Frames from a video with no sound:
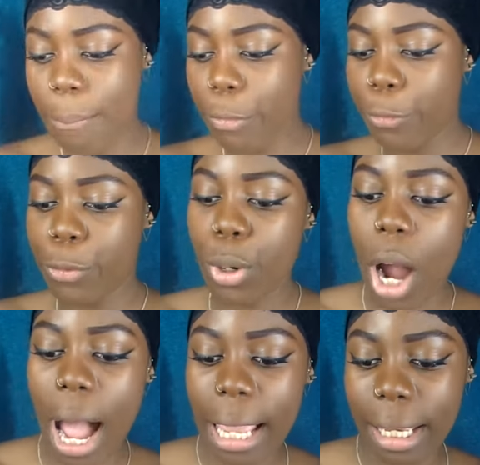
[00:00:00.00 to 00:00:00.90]
For
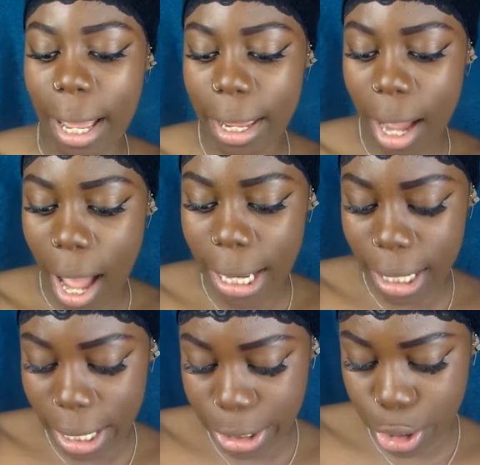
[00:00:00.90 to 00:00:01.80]
highlight, I
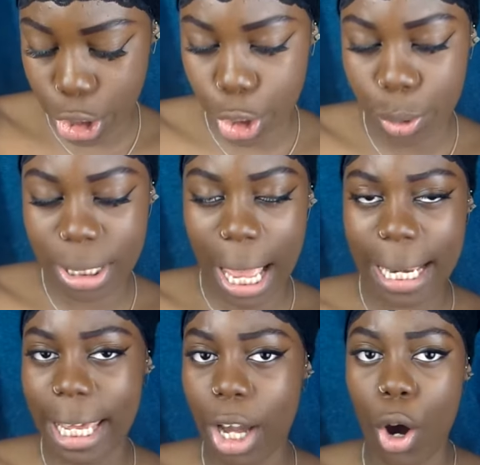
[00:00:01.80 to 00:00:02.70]
like to use
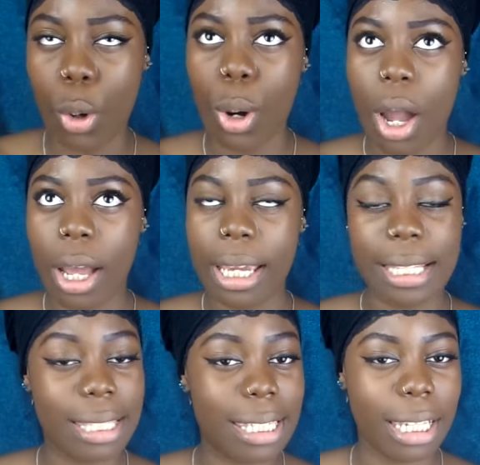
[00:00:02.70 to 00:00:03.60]
LA Girl
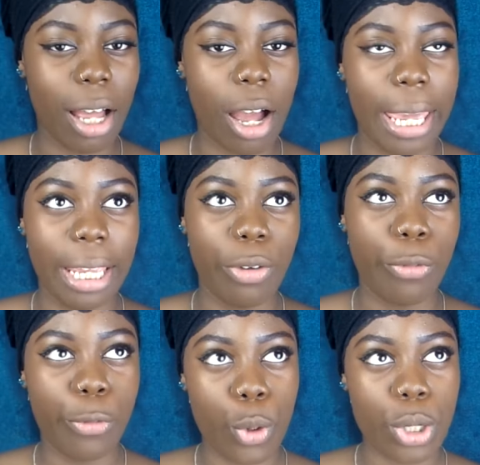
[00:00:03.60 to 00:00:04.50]
concealer in
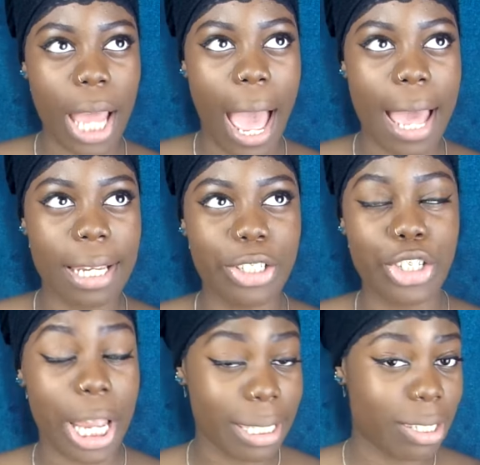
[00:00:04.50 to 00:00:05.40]
Fawn and
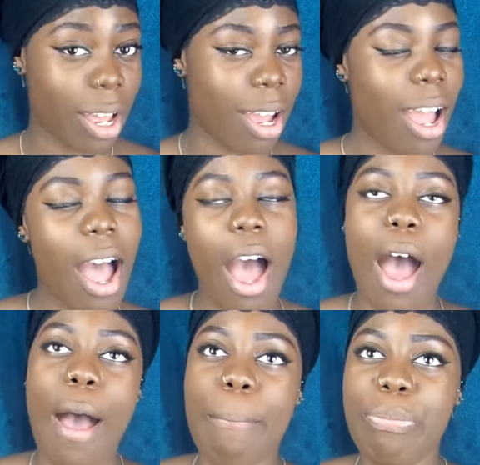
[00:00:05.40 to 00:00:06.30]
Chestnut.
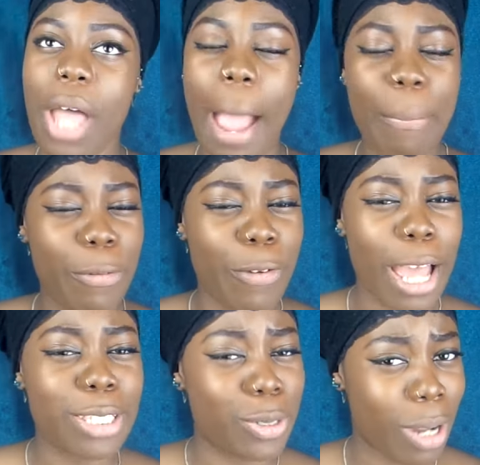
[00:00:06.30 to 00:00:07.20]
I
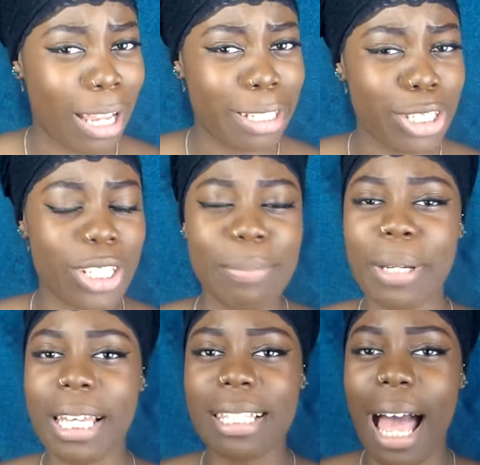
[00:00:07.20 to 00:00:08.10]
prefer two colours just
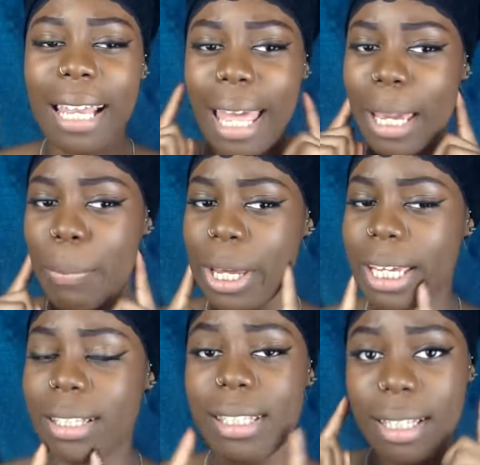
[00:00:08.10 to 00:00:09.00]
because I like putting
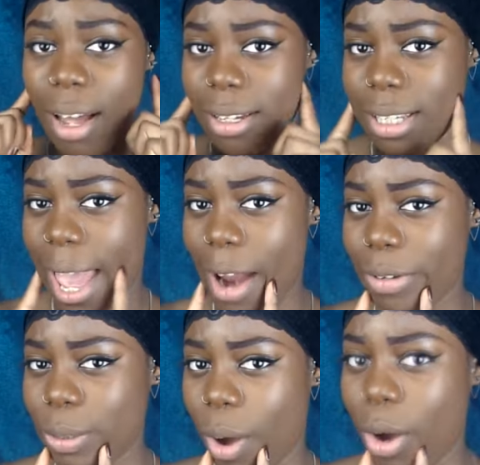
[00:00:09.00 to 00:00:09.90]
concealer under hair
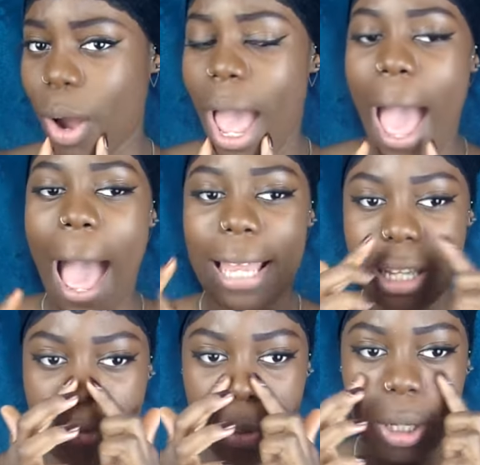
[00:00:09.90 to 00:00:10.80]
as well, and
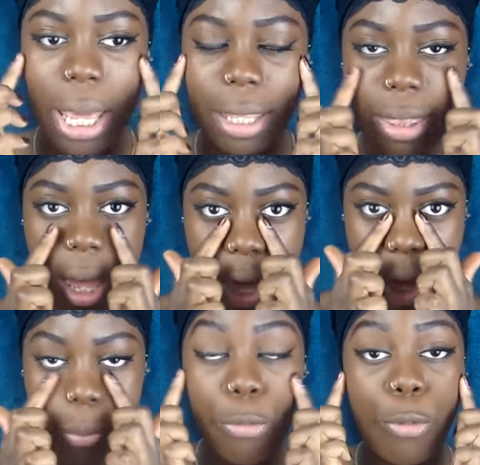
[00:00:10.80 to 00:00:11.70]
I feel like
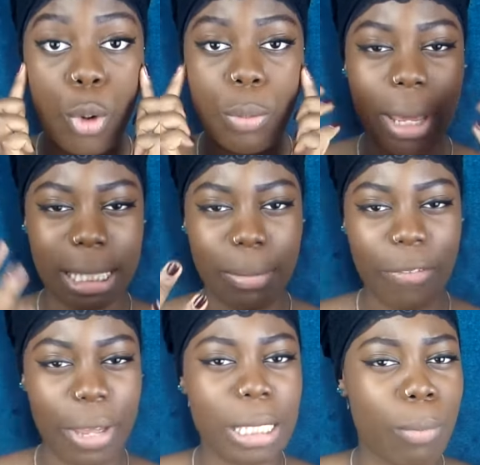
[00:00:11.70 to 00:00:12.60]
the Fawn makes my
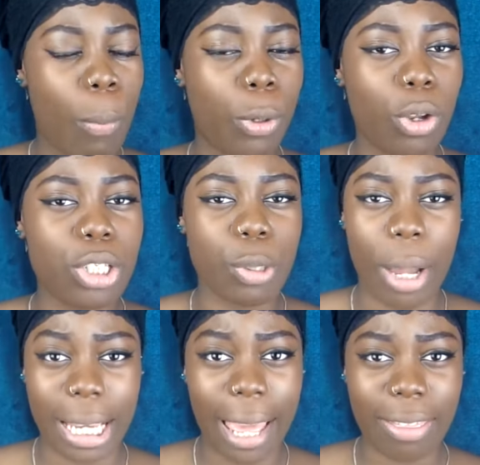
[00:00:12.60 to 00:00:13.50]
face pop a lot, so
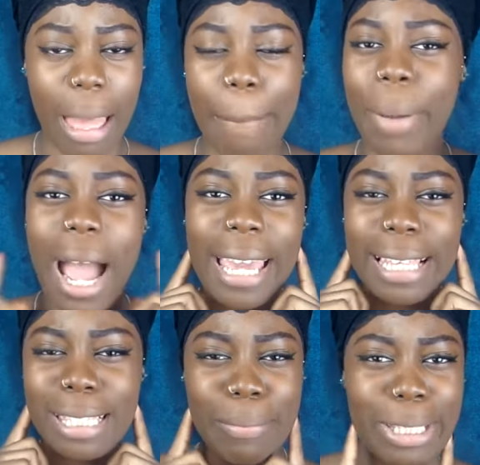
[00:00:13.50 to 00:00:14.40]
I like that, but
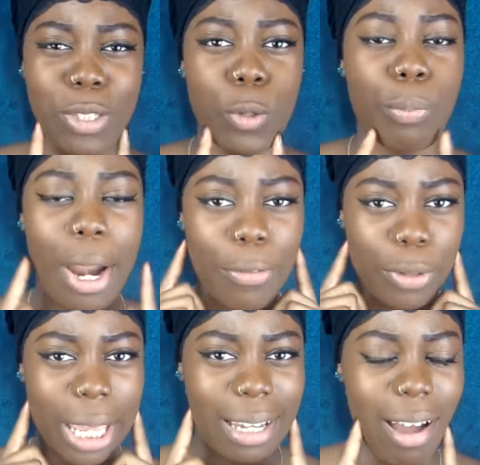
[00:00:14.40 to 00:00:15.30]
it's a bit too bright for
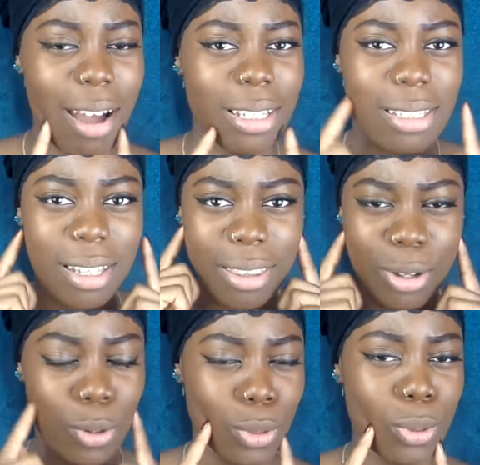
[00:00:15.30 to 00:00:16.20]
like under the
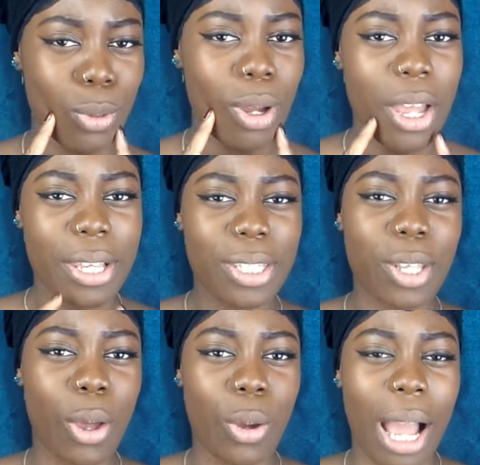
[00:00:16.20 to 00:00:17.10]
contour,
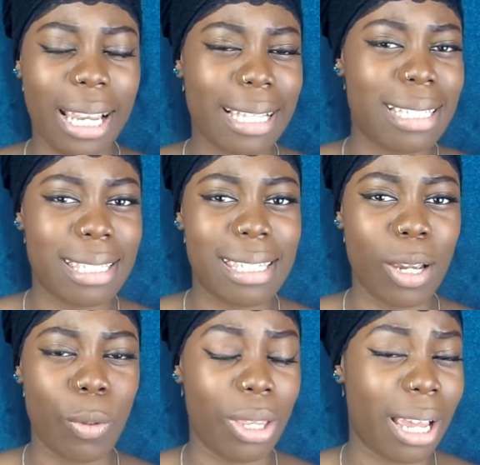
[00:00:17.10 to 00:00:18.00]
so I like to
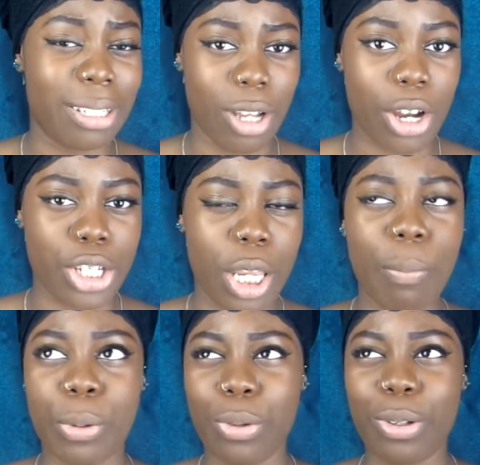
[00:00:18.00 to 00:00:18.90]
stick with like a darker shade,
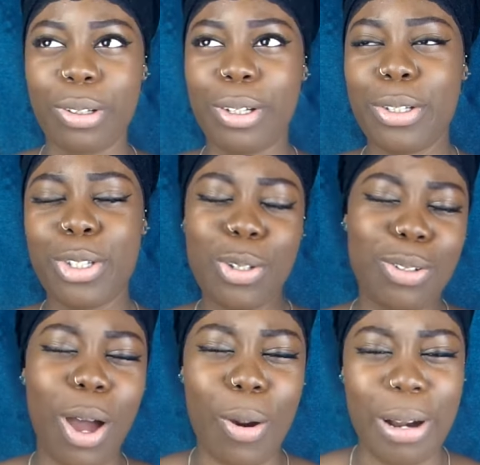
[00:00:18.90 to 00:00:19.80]
but not too
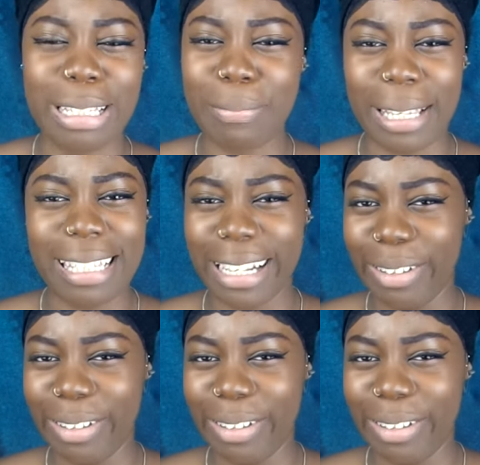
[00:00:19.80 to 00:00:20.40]
dark where it's basically